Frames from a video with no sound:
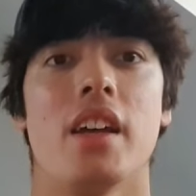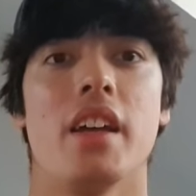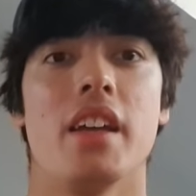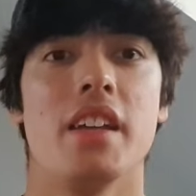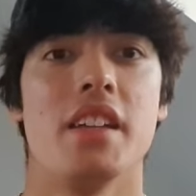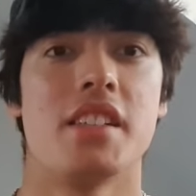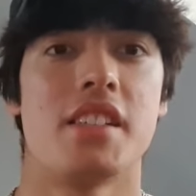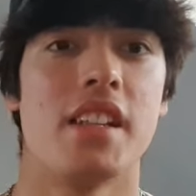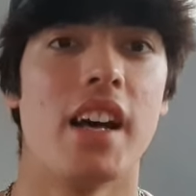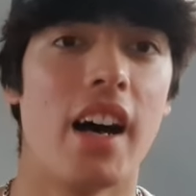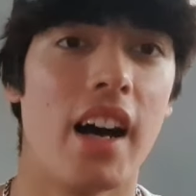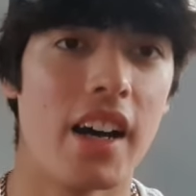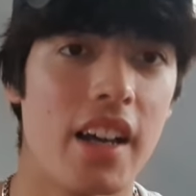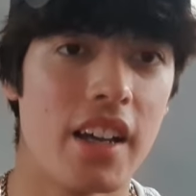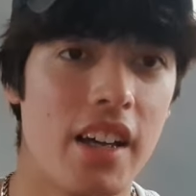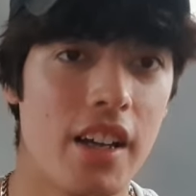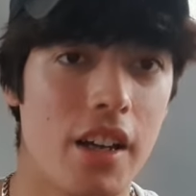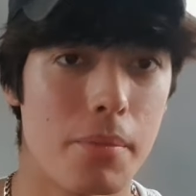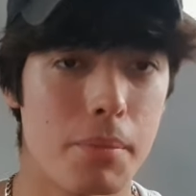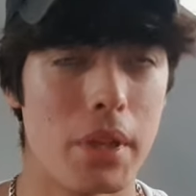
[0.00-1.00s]
is that
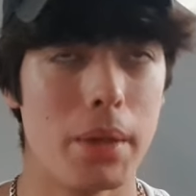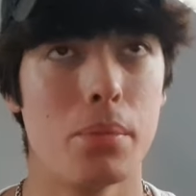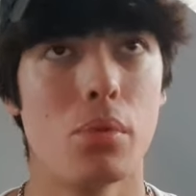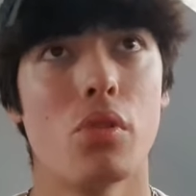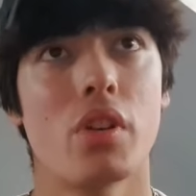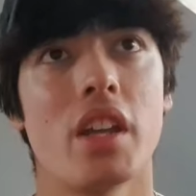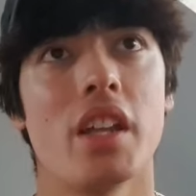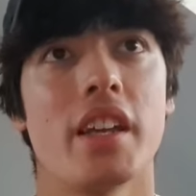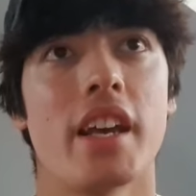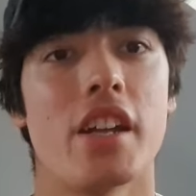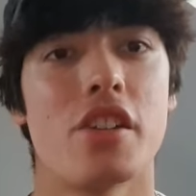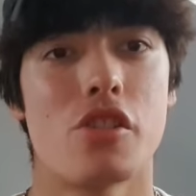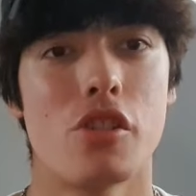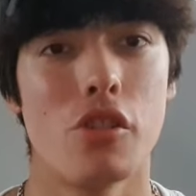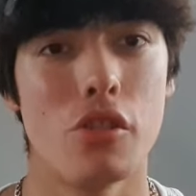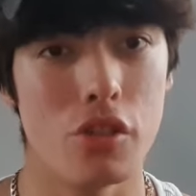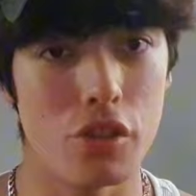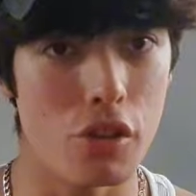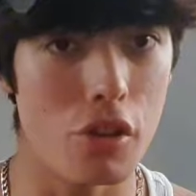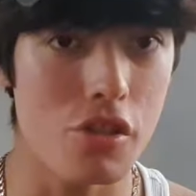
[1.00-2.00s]
people can get
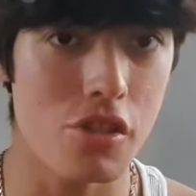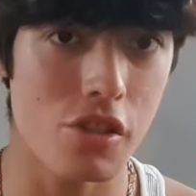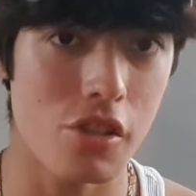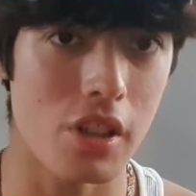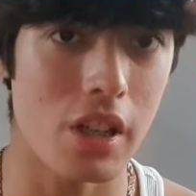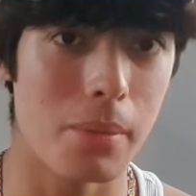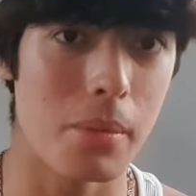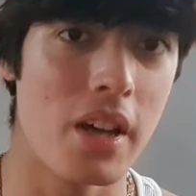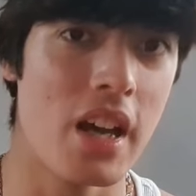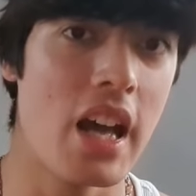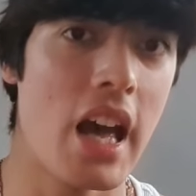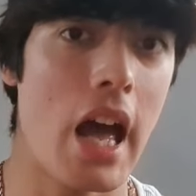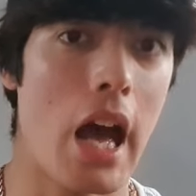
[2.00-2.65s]
too used to them.